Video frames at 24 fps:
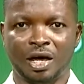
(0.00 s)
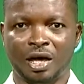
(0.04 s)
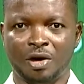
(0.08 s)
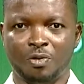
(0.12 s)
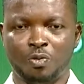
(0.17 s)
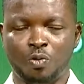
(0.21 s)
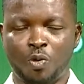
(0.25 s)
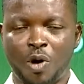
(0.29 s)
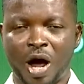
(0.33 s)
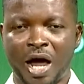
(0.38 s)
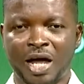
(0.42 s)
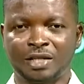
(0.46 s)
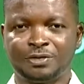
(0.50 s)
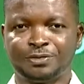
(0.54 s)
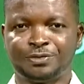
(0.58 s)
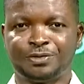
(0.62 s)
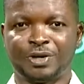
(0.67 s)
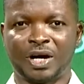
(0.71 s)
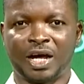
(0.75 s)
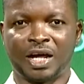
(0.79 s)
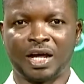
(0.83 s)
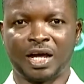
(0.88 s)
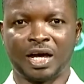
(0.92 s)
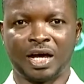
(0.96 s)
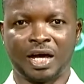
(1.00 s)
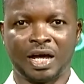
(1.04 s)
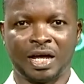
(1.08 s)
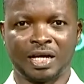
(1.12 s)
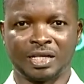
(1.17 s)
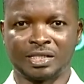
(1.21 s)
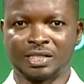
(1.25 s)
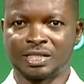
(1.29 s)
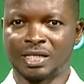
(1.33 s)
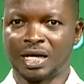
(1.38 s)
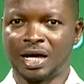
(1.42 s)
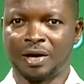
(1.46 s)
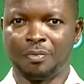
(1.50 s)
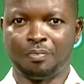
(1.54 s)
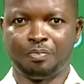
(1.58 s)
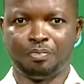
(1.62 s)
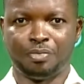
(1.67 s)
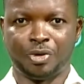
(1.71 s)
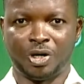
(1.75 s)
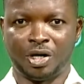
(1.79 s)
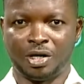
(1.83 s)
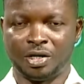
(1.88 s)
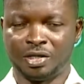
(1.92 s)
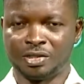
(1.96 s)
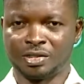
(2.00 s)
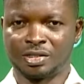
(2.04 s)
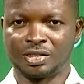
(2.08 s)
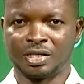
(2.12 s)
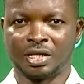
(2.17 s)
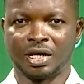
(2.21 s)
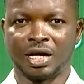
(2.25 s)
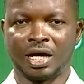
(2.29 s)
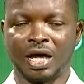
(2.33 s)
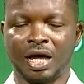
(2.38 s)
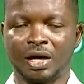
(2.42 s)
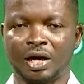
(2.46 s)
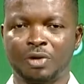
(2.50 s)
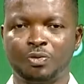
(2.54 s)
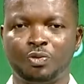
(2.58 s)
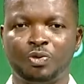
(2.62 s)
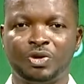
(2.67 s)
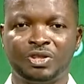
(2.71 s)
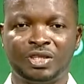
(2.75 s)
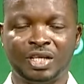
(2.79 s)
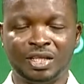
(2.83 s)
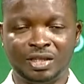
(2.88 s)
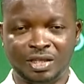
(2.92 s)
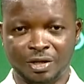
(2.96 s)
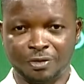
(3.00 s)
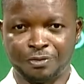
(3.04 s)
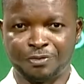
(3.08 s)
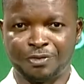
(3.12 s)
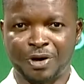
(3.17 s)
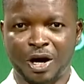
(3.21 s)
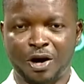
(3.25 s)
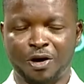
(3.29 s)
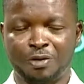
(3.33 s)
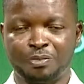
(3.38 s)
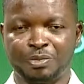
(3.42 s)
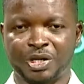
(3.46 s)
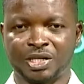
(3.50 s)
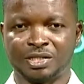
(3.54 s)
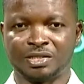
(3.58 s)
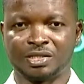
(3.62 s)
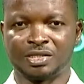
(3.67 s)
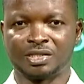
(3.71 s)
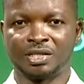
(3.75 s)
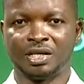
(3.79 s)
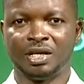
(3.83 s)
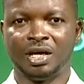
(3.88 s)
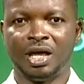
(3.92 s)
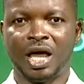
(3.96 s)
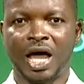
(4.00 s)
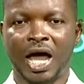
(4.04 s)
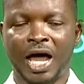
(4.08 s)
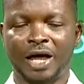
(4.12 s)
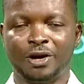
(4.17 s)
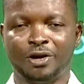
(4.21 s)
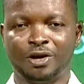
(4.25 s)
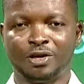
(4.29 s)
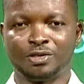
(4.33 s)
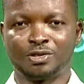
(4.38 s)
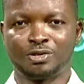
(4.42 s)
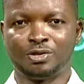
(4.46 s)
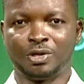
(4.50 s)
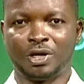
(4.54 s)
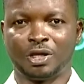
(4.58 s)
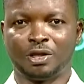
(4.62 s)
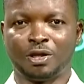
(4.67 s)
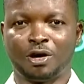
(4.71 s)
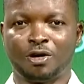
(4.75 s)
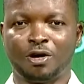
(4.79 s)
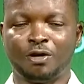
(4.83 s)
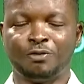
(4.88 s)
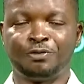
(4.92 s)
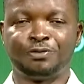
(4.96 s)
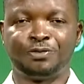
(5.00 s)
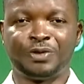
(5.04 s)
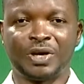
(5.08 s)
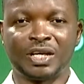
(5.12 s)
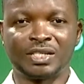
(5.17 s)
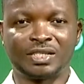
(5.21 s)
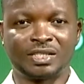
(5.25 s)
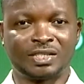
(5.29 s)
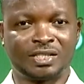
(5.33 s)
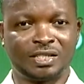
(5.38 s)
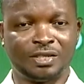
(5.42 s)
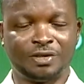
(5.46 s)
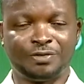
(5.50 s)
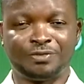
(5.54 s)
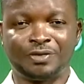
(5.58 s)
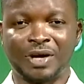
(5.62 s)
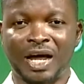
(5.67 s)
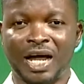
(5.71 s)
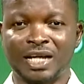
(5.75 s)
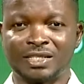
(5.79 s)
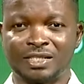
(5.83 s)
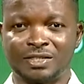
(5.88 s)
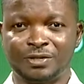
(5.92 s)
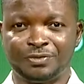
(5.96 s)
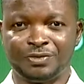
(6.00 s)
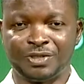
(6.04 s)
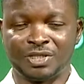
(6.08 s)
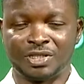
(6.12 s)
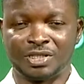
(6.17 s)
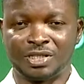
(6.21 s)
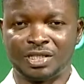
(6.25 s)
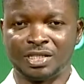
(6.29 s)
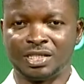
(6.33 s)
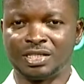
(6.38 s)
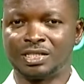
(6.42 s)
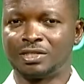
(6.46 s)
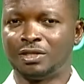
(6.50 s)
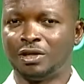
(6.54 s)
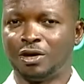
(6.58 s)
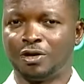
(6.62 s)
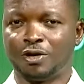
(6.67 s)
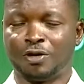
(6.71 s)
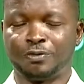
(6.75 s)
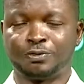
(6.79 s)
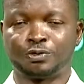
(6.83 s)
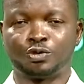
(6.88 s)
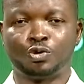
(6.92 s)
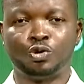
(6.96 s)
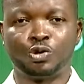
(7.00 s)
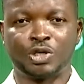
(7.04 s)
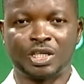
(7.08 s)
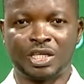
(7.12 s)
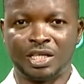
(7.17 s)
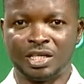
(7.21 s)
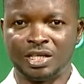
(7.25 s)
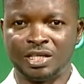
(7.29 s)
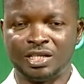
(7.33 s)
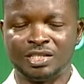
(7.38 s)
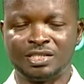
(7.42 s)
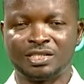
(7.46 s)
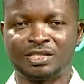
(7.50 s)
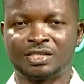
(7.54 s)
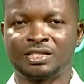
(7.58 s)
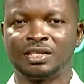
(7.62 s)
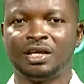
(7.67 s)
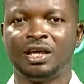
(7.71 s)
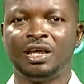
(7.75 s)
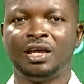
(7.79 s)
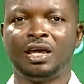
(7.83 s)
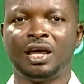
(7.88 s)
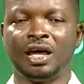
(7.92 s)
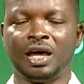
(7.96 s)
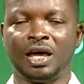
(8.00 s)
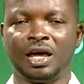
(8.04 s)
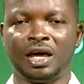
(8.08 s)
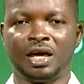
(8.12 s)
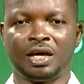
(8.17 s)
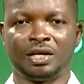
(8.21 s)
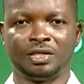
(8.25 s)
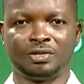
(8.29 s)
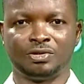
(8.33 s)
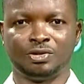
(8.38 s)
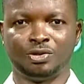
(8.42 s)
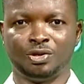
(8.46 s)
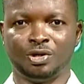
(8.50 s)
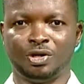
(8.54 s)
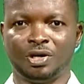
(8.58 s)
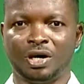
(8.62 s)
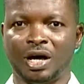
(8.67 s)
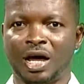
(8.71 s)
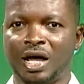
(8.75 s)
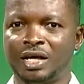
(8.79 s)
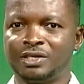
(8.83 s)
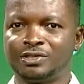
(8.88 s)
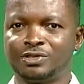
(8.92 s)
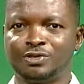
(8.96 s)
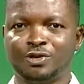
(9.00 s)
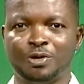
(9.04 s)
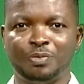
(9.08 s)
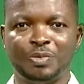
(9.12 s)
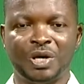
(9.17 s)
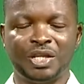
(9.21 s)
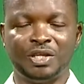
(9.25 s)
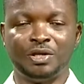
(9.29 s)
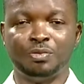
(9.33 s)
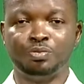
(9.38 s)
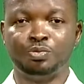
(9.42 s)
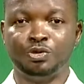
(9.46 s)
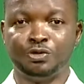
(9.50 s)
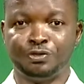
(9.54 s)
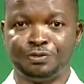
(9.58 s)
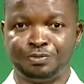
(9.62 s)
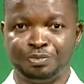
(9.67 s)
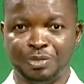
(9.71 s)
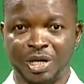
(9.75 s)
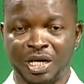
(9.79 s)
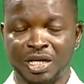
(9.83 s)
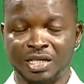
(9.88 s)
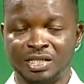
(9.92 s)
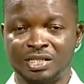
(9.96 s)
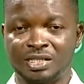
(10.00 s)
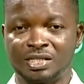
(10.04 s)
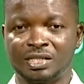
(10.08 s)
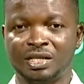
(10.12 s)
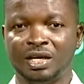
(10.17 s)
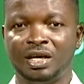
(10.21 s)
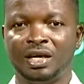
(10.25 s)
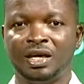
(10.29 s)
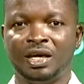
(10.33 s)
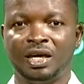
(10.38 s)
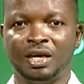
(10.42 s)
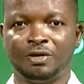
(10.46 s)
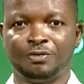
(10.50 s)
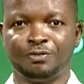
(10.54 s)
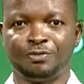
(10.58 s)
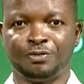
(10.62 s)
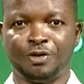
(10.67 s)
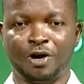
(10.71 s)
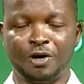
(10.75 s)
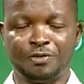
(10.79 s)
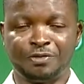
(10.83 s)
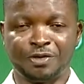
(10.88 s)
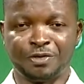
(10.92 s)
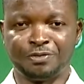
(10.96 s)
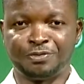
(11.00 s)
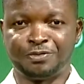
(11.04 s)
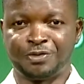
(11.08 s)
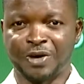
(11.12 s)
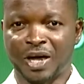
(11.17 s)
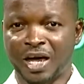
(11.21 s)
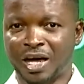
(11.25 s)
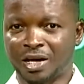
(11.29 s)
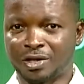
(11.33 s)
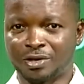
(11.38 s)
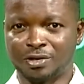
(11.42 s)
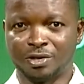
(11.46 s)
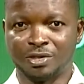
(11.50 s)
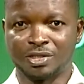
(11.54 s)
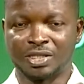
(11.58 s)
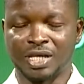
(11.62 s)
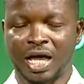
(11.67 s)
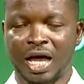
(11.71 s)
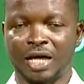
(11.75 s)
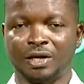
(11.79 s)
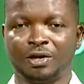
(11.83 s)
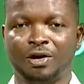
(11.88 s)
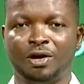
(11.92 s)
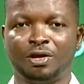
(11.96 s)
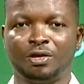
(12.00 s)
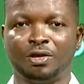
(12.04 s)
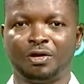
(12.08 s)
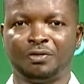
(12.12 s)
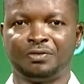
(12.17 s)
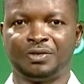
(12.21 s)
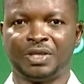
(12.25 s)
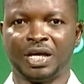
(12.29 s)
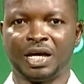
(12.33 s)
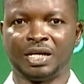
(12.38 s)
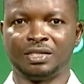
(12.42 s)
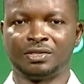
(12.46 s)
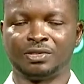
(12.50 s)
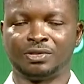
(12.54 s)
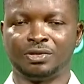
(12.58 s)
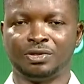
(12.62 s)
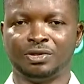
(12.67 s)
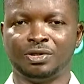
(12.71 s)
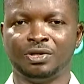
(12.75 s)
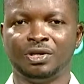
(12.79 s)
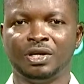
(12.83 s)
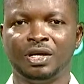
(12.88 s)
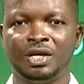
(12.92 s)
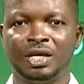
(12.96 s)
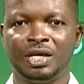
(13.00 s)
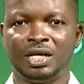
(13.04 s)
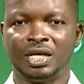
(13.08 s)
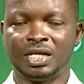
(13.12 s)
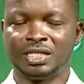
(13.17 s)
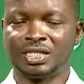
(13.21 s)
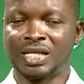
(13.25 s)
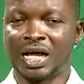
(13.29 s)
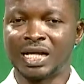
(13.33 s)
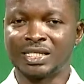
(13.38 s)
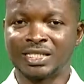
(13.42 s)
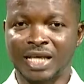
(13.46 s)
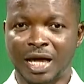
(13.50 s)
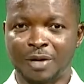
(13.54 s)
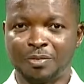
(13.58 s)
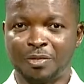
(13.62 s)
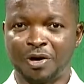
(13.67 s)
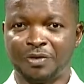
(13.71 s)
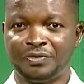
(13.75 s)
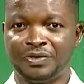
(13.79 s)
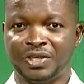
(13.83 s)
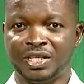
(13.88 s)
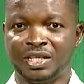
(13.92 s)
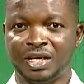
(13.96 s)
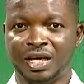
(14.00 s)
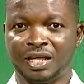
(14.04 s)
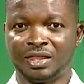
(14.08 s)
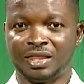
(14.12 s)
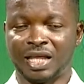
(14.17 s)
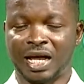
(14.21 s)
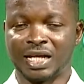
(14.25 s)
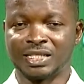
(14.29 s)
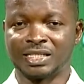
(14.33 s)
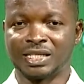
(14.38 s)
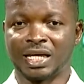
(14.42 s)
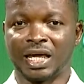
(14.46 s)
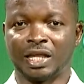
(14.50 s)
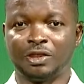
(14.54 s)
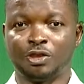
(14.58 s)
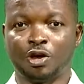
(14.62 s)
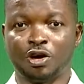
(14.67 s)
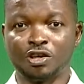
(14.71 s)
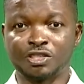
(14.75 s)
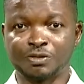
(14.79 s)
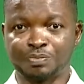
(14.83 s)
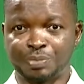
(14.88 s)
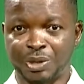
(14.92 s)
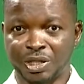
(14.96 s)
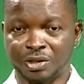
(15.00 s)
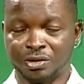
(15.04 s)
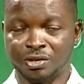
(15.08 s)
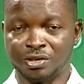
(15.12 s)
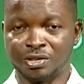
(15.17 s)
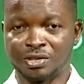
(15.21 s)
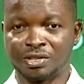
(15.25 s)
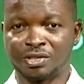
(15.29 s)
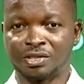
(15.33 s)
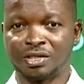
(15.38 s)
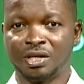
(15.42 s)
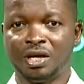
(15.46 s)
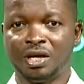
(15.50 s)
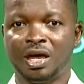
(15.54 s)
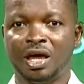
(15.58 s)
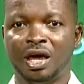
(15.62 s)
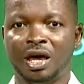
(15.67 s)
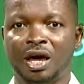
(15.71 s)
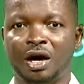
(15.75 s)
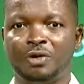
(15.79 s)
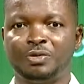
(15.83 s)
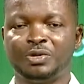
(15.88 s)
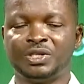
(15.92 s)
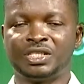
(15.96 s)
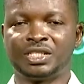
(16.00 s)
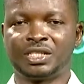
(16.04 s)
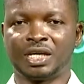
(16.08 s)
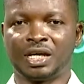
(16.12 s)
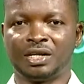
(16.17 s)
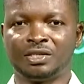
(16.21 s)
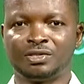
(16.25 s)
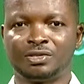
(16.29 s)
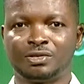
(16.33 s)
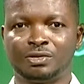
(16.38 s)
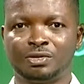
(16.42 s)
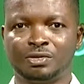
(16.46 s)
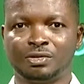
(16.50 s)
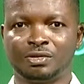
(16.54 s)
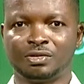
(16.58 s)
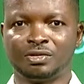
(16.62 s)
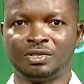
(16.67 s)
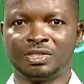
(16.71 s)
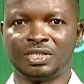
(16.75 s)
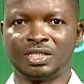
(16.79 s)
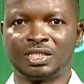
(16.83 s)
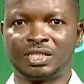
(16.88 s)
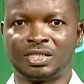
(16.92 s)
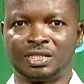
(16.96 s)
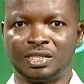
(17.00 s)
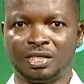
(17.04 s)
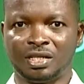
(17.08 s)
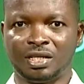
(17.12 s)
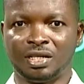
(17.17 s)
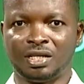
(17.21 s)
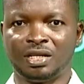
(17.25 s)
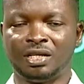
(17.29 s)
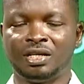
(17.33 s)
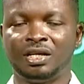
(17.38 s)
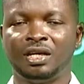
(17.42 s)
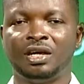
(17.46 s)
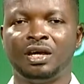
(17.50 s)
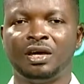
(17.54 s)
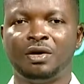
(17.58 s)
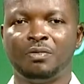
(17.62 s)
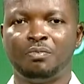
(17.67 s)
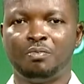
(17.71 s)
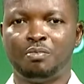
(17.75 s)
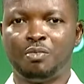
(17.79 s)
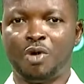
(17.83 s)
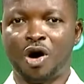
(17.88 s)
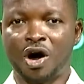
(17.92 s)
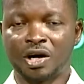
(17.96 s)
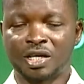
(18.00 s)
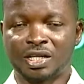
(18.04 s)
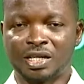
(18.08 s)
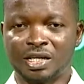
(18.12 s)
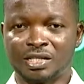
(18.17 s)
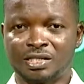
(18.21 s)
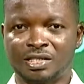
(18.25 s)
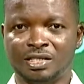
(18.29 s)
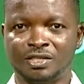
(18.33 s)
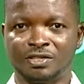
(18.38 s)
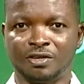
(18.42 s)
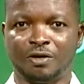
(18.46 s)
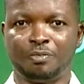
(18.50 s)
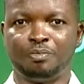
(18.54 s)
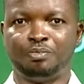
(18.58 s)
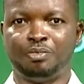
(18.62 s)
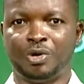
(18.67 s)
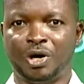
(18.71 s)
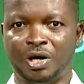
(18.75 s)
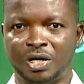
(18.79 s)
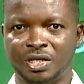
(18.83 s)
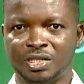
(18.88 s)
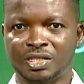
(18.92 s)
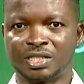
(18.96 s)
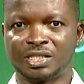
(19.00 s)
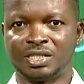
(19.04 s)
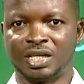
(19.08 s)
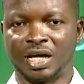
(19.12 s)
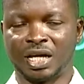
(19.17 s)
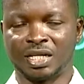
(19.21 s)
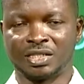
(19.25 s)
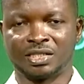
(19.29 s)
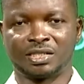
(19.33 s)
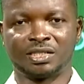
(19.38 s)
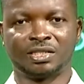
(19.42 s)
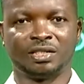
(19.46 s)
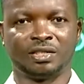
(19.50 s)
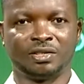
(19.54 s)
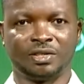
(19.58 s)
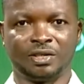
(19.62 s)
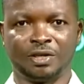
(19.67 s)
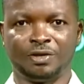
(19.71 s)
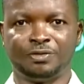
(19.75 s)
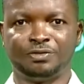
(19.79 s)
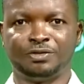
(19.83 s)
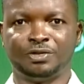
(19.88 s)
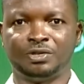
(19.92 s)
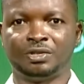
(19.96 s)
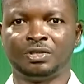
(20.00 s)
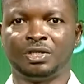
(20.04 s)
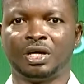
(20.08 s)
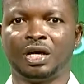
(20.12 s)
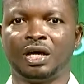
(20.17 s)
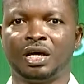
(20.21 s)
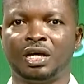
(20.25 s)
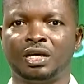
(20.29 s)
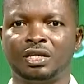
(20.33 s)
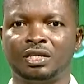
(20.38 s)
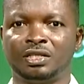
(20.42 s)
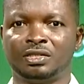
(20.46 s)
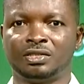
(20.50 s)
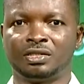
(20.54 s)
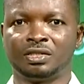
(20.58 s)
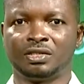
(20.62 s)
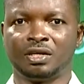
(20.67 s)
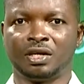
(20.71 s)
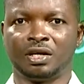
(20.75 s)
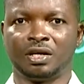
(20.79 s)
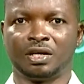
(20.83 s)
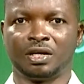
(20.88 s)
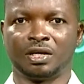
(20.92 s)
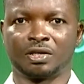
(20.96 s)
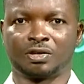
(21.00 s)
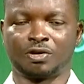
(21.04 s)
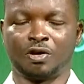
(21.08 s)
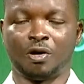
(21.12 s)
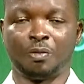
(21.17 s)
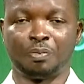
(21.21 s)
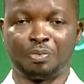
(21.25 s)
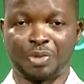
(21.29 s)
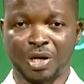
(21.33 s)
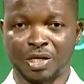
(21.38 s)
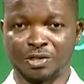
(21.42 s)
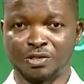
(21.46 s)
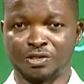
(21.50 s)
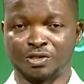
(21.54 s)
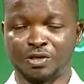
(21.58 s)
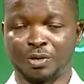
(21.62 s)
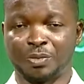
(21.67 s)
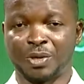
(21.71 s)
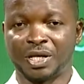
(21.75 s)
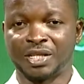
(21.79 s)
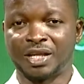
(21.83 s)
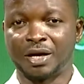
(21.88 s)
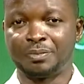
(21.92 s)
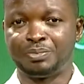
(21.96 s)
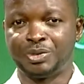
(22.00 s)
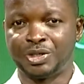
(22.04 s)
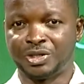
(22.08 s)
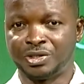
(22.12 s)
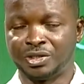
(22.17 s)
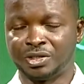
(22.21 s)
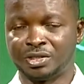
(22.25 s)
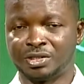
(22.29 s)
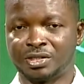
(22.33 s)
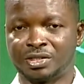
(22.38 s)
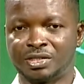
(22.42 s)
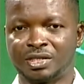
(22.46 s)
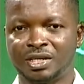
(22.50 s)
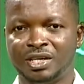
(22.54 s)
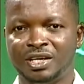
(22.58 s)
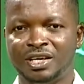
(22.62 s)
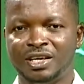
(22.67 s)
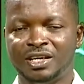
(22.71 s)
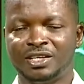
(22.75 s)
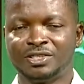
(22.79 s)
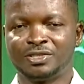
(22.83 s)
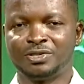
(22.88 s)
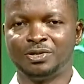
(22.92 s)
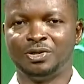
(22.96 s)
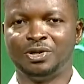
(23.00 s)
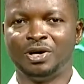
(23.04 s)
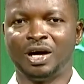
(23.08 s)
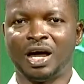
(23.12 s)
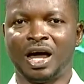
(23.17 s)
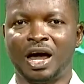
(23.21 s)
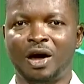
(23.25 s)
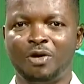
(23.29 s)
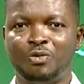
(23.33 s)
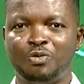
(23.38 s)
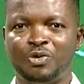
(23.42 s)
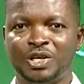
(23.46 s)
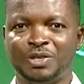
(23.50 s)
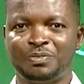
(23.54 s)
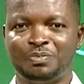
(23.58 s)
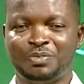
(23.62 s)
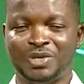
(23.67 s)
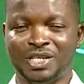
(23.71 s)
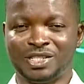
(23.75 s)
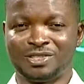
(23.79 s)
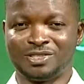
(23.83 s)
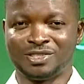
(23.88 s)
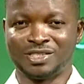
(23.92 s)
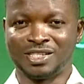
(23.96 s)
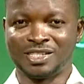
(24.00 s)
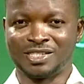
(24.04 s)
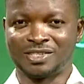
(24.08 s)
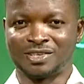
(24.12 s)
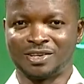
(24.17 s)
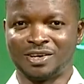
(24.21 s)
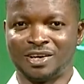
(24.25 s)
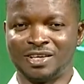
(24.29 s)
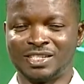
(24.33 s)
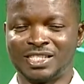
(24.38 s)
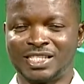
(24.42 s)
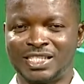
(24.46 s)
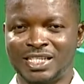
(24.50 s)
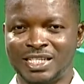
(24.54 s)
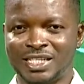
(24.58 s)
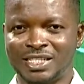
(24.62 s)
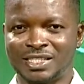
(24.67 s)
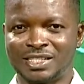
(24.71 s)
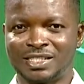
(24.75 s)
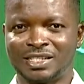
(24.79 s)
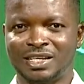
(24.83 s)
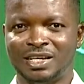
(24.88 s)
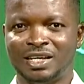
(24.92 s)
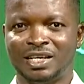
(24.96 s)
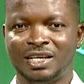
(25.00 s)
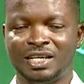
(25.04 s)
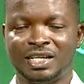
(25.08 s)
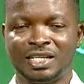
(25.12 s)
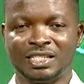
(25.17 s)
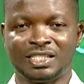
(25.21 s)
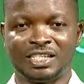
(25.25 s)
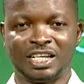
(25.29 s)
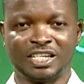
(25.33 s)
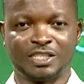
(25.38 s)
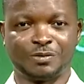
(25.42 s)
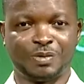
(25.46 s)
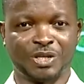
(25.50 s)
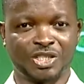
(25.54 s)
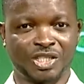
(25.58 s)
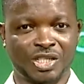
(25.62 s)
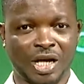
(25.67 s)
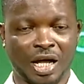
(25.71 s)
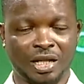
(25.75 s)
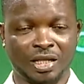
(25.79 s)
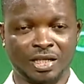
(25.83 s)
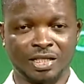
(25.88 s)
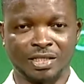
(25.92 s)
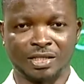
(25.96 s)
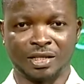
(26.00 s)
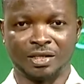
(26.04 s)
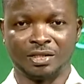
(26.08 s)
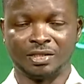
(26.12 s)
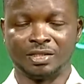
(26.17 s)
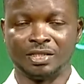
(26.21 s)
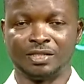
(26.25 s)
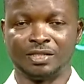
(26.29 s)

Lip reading: wildfires and burns within the environment. And also a lot of festive activities, a lot of cookings, and so many movements involving vehicles and all of that. So it's that time of the year that in hospitals, we tend to see more cases of burns than even compared to some other periods. So, and with me to discuss this is a specialist on this